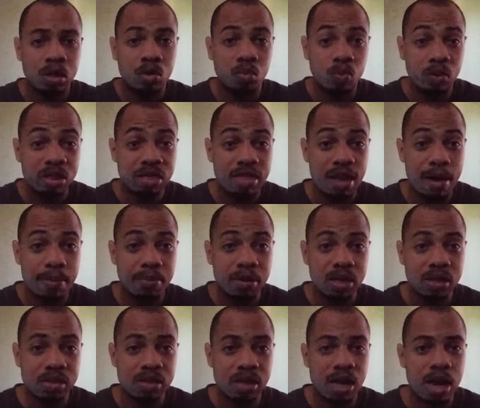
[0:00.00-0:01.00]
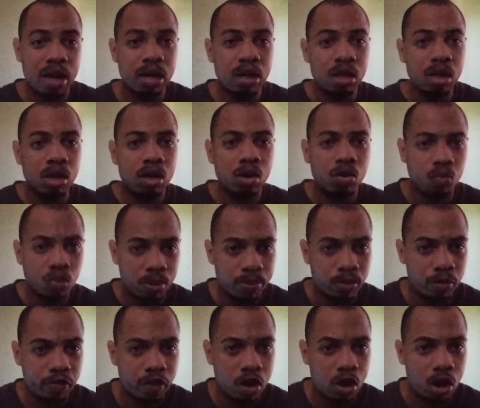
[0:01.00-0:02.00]
With that being said, we're
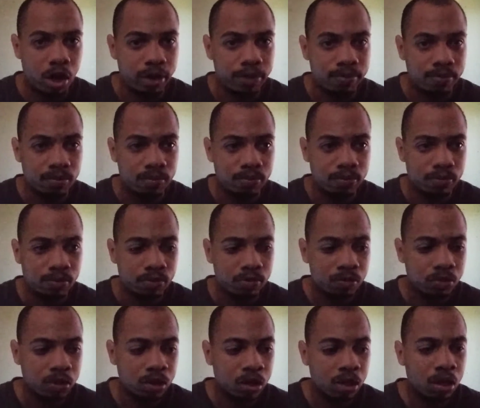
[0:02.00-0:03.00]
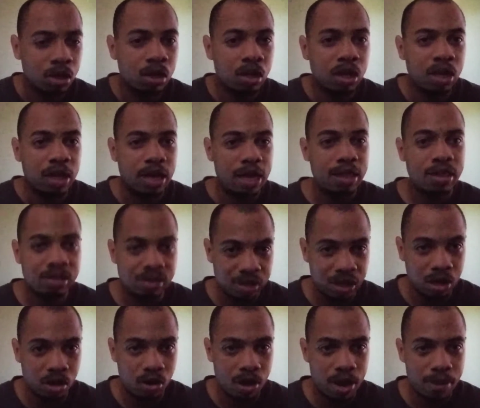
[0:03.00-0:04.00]
moving on. In the
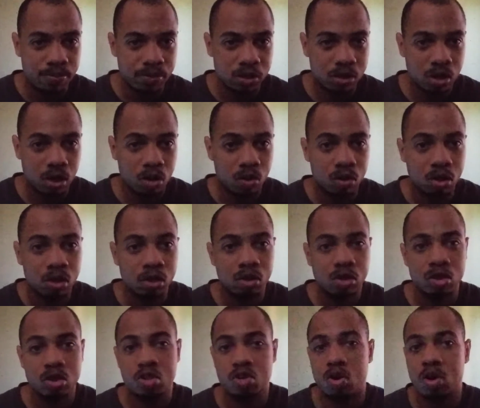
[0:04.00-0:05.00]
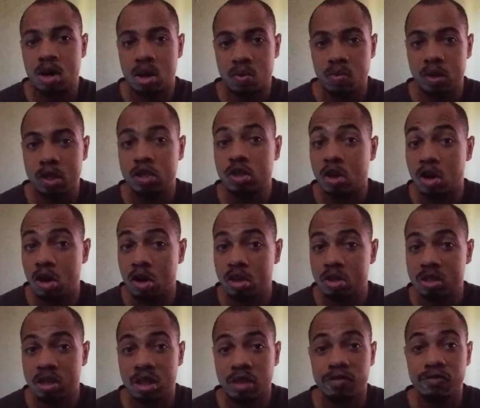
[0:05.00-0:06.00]
secret episode, Sora
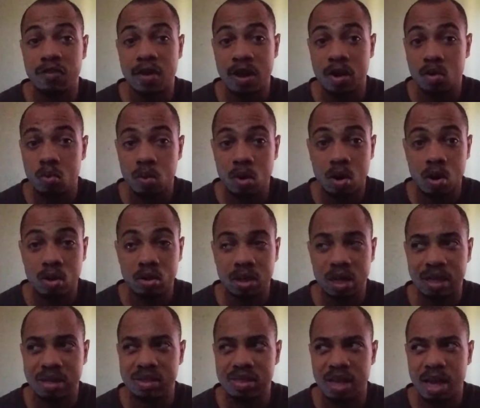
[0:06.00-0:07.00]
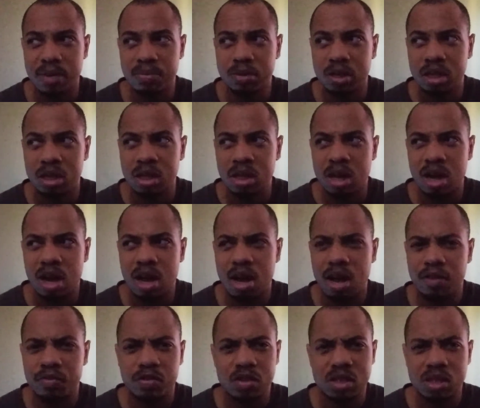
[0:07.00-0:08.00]
returns to the final world, except
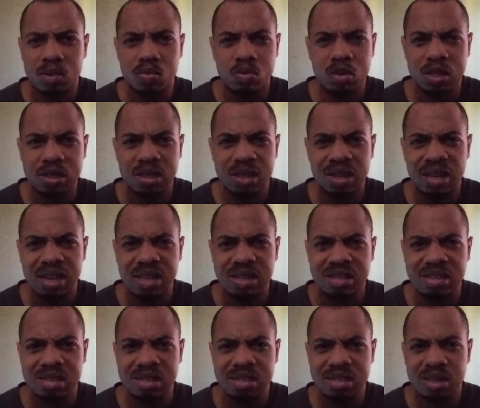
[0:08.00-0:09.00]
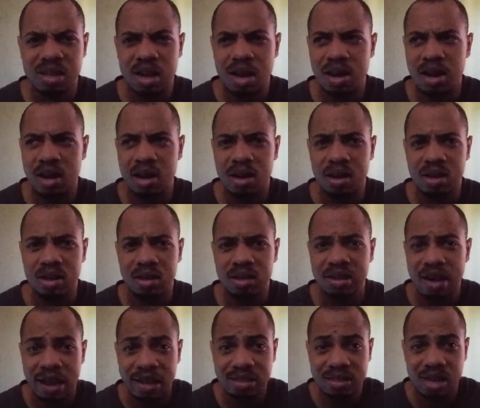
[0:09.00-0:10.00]
for some reason it's
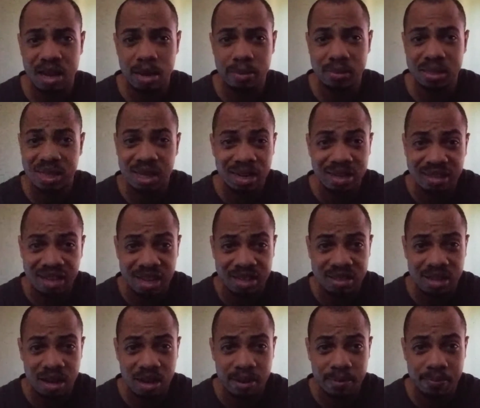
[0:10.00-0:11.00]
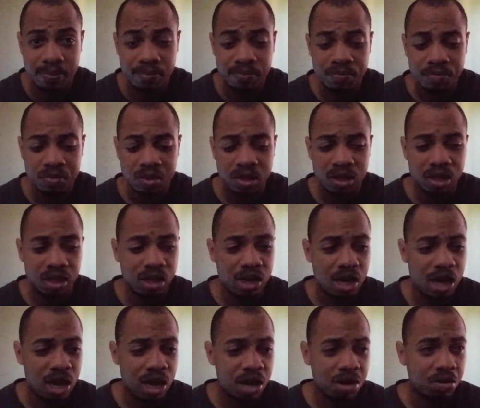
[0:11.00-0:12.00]
nighttime instead of daytime.
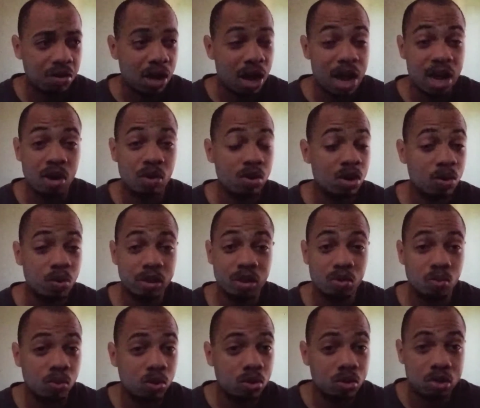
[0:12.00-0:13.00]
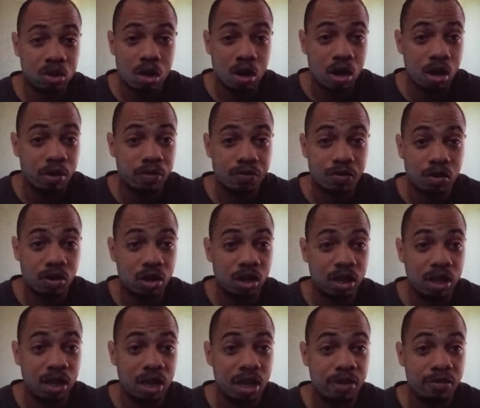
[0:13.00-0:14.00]
Now, I don't know what the rules are for
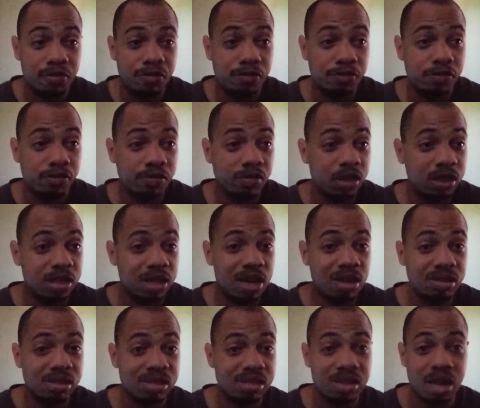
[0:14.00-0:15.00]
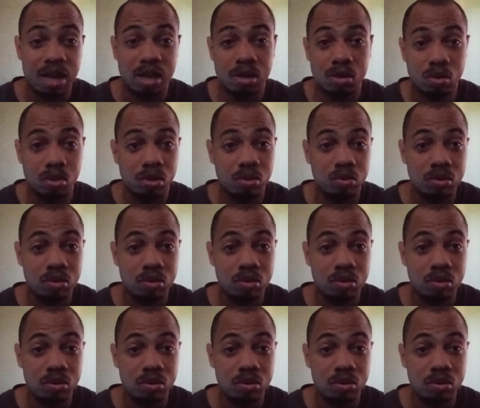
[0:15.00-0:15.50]
it, if the days cycle through